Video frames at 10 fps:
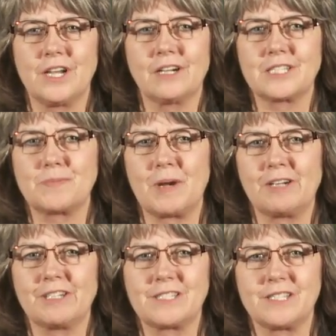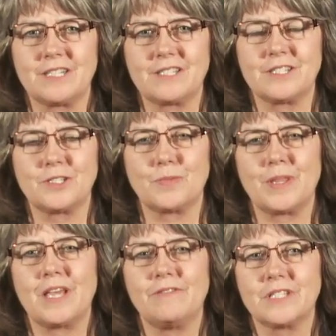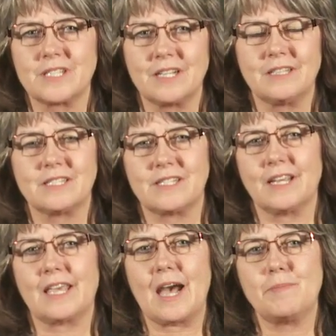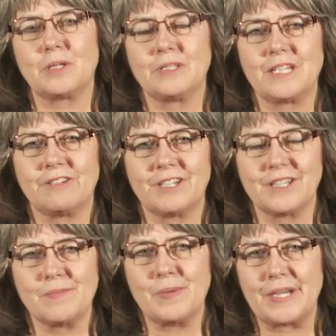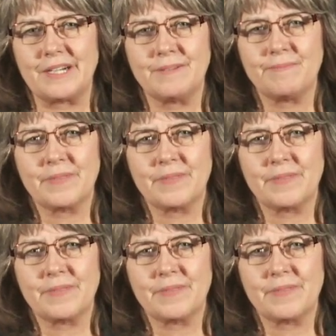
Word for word: young aspiring citizens when they visited the state capitol here in Olympia.